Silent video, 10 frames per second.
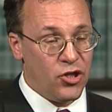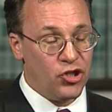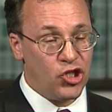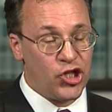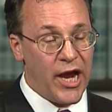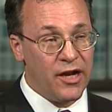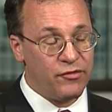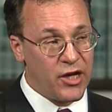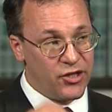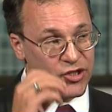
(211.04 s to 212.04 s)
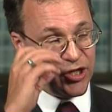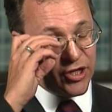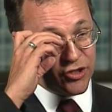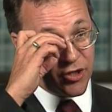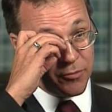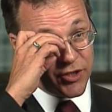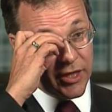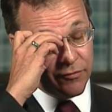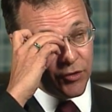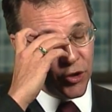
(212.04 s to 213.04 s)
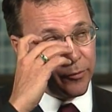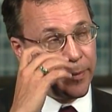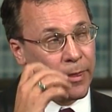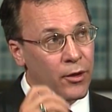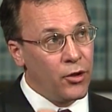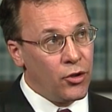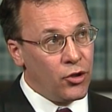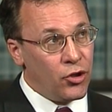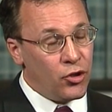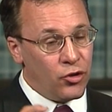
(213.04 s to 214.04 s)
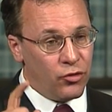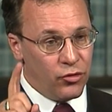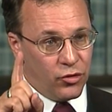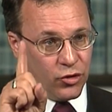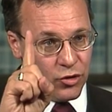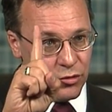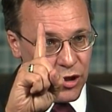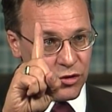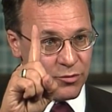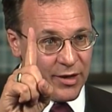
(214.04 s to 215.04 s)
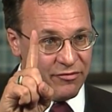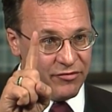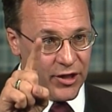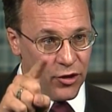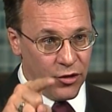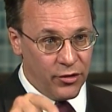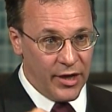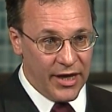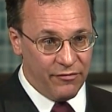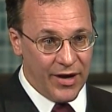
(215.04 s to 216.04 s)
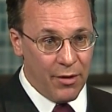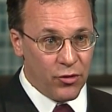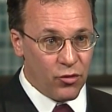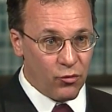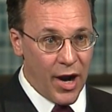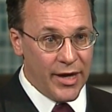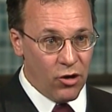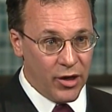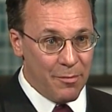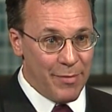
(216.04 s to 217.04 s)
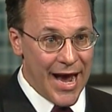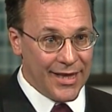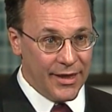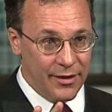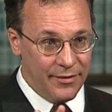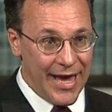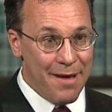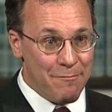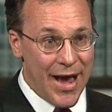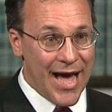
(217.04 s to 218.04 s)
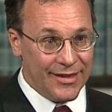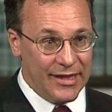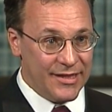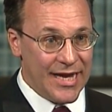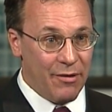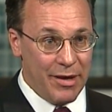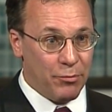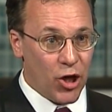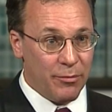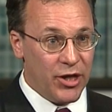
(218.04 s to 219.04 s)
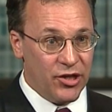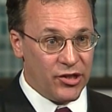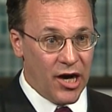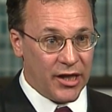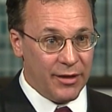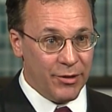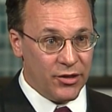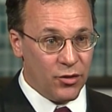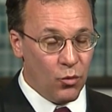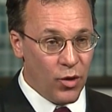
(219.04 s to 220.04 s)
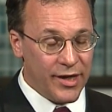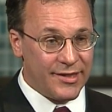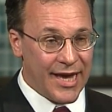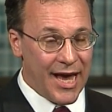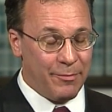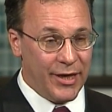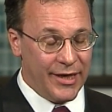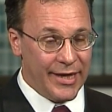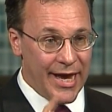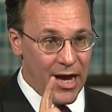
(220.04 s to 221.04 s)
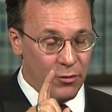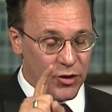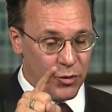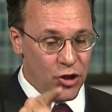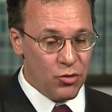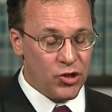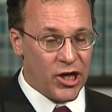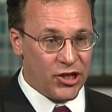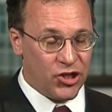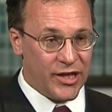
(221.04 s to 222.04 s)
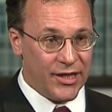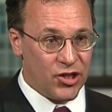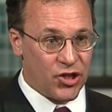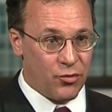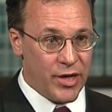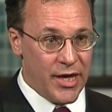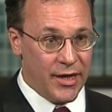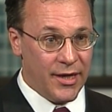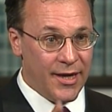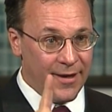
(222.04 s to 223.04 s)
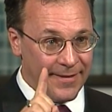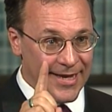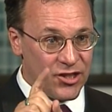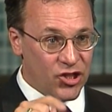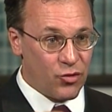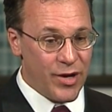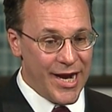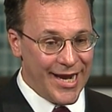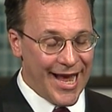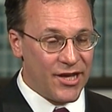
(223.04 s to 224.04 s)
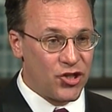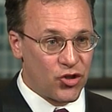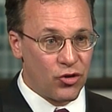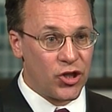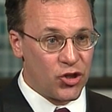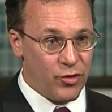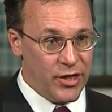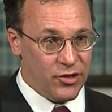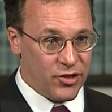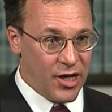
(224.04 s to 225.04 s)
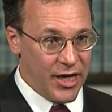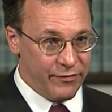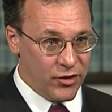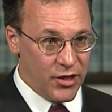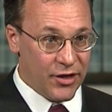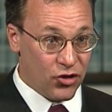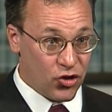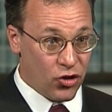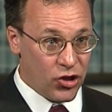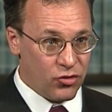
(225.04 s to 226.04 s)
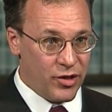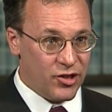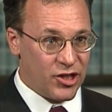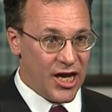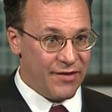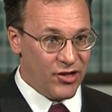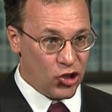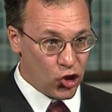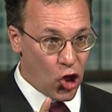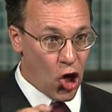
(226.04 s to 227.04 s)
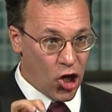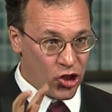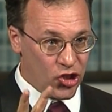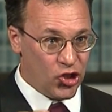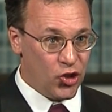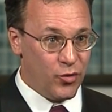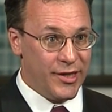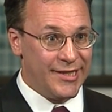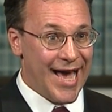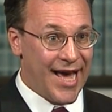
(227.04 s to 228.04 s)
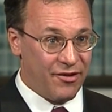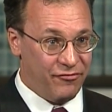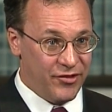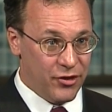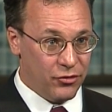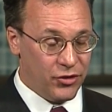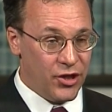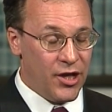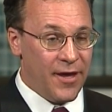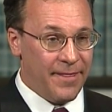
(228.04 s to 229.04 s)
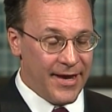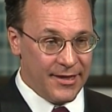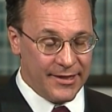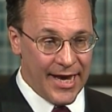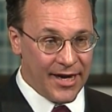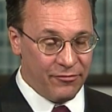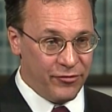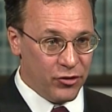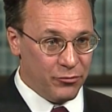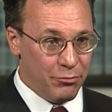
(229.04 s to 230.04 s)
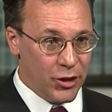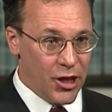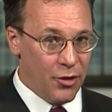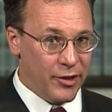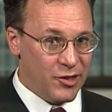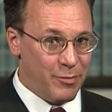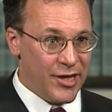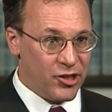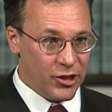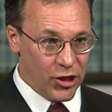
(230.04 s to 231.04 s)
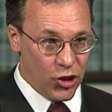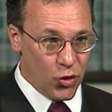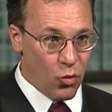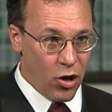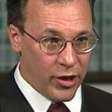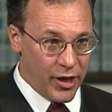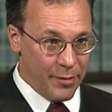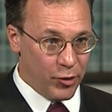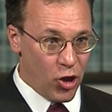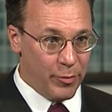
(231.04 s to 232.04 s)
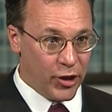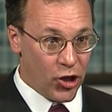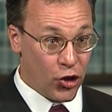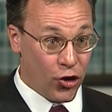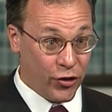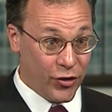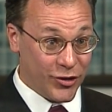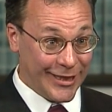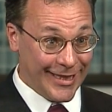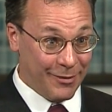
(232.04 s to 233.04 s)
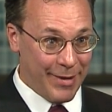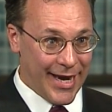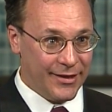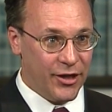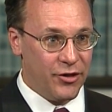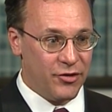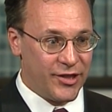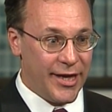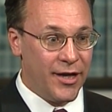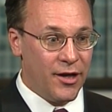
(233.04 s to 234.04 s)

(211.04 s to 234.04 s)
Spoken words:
The chain of custody in terms of that vote. Here's my finger, and if I were to write on a ballot, that ballot is now a permanent document. What is happening now is when you touch that screen has circuitry inside of it. And the circuitry inside of it talks to a data field. That data field below it is basically like you walking up and opening a curtain. There's a little man there, and you say,